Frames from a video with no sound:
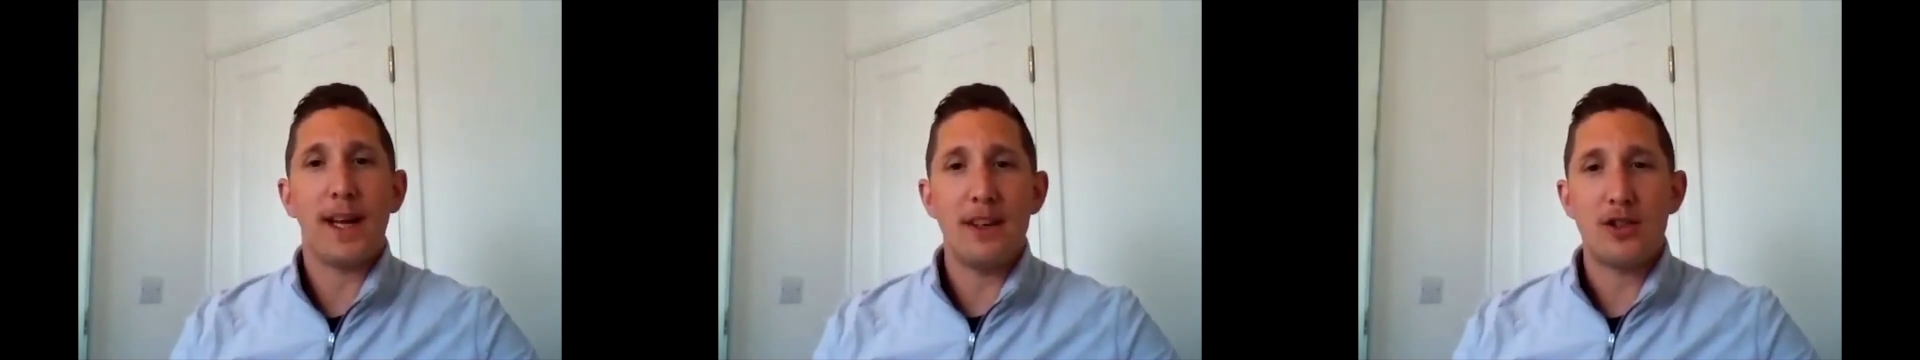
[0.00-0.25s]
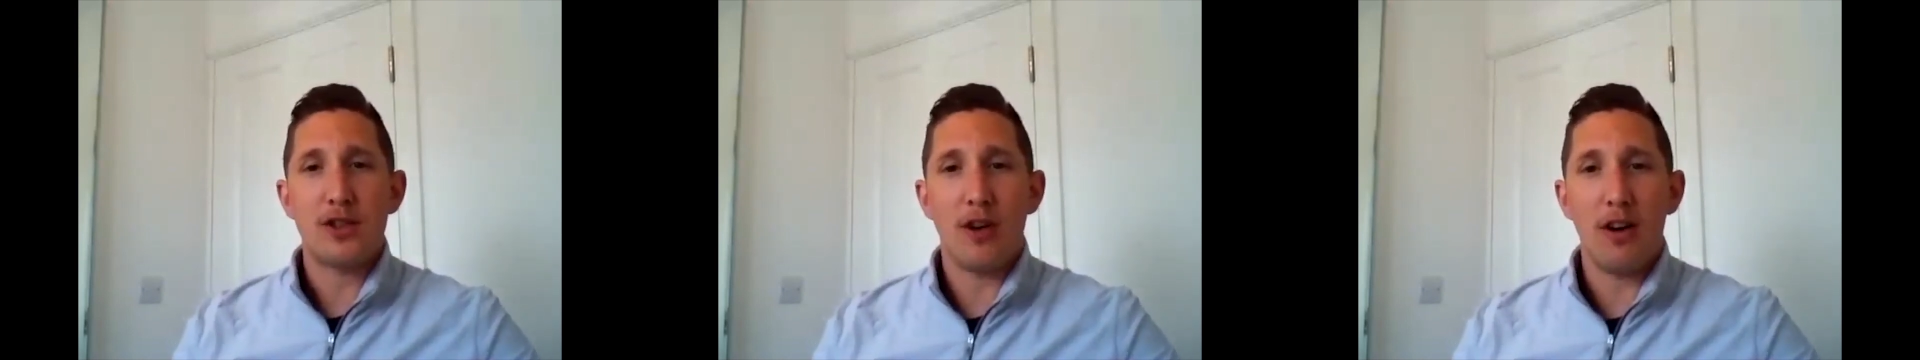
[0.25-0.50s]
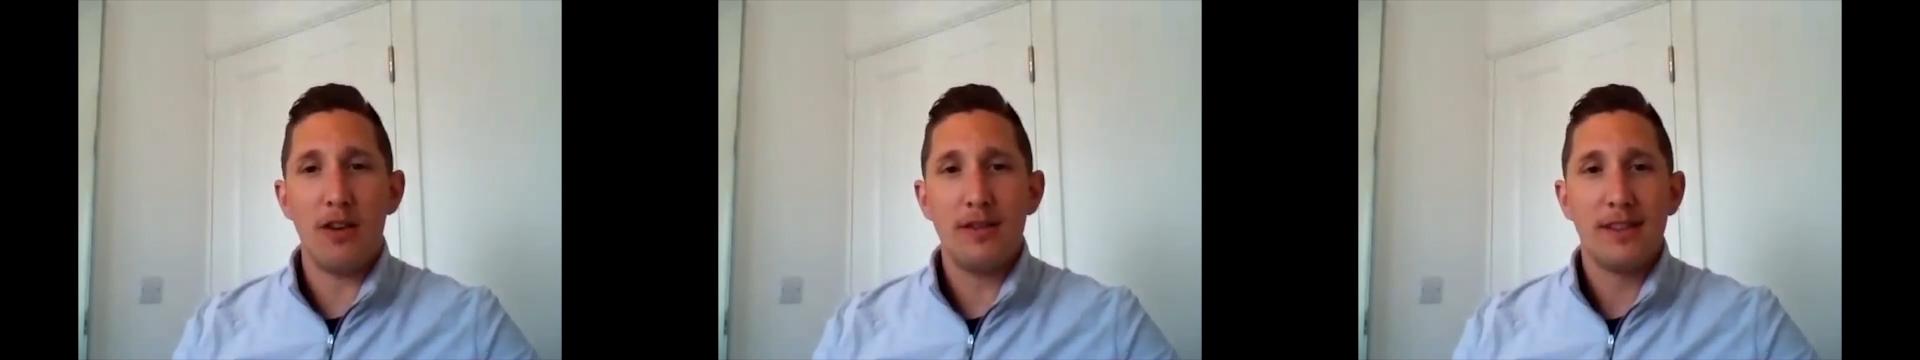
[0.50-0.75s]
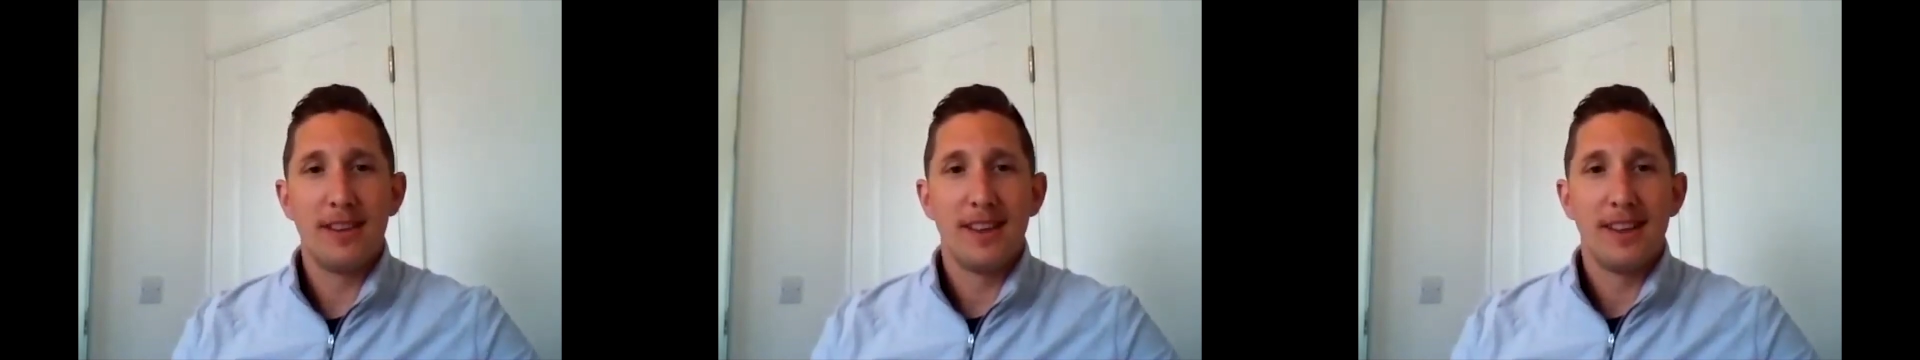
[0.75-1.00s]
getting strong.
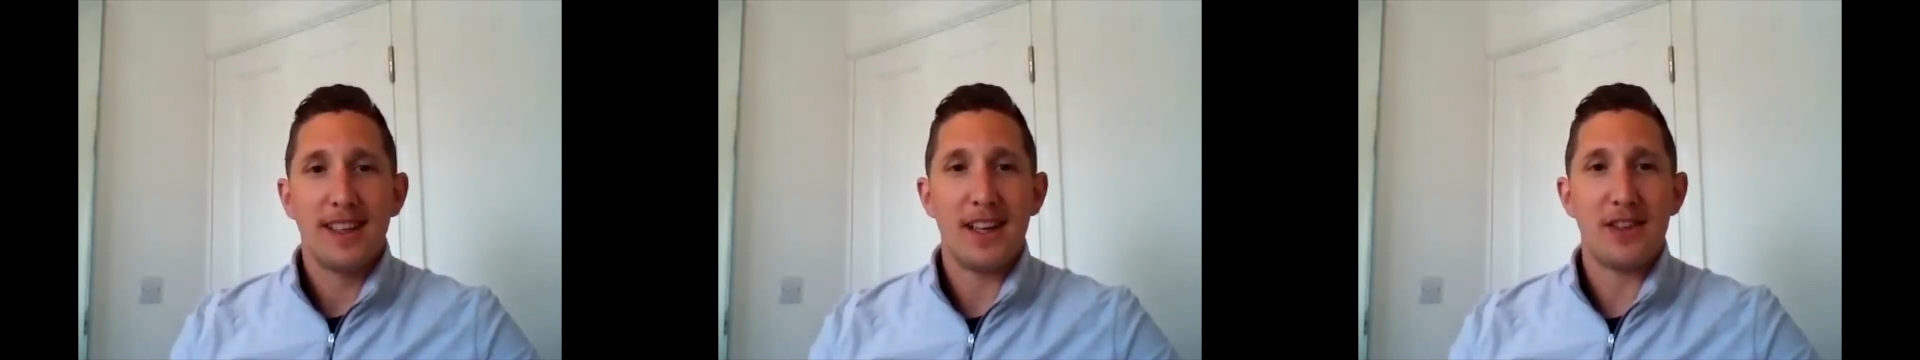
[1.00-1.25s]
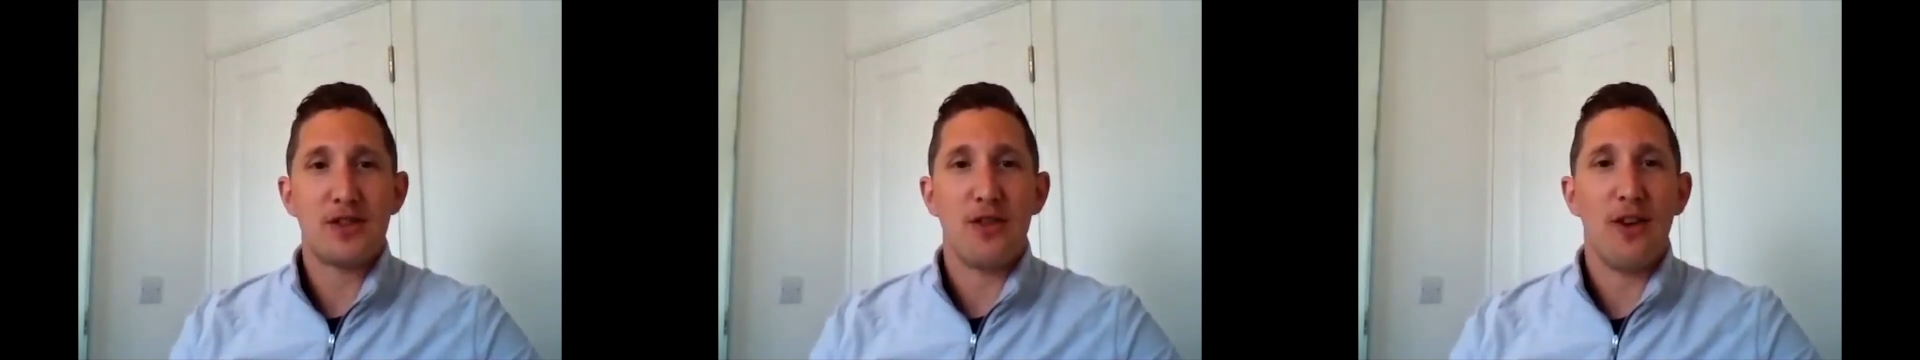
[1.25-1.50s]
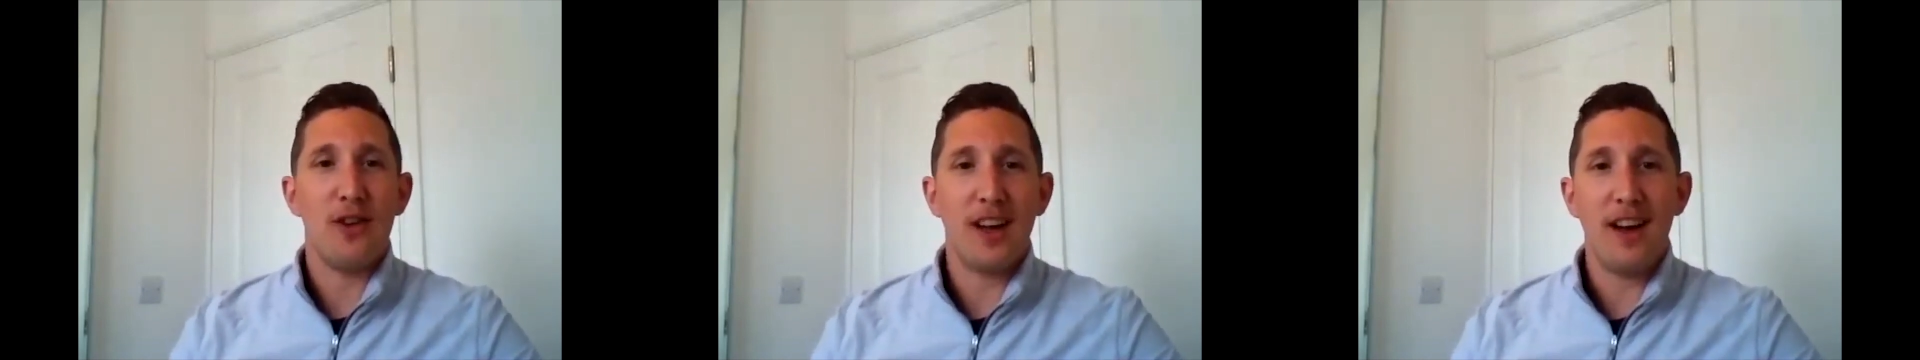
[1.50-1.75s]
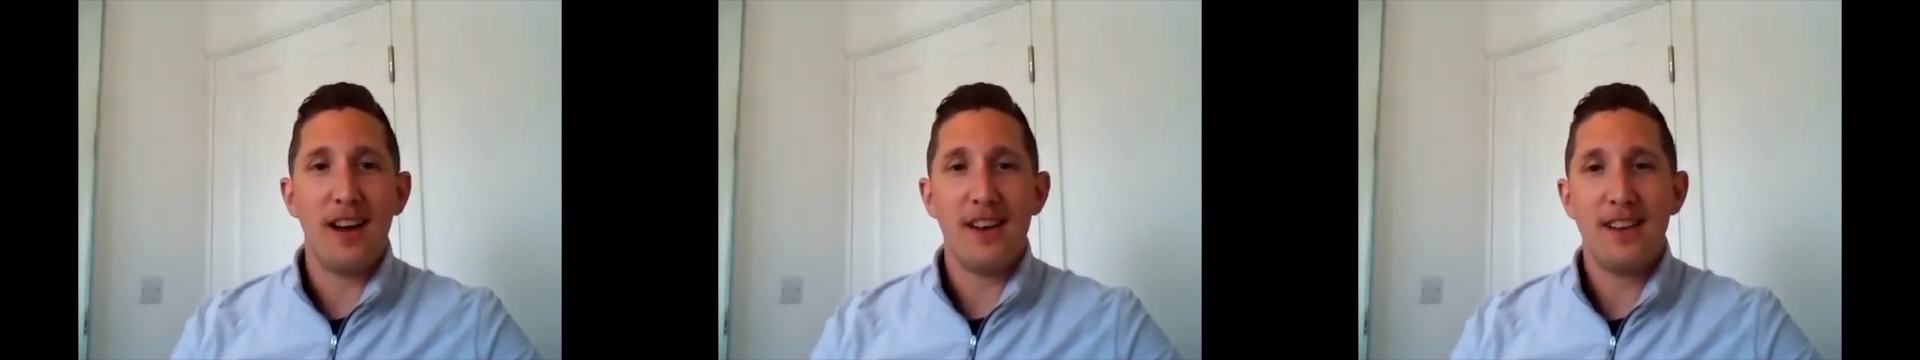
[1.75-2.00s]
Get
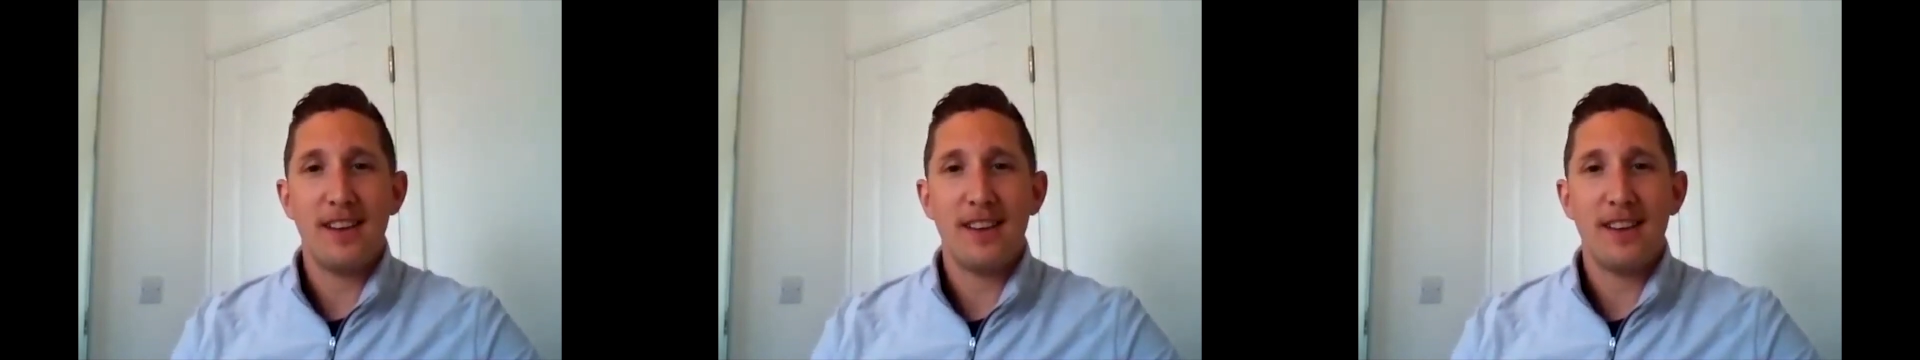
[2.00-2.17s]
stronger,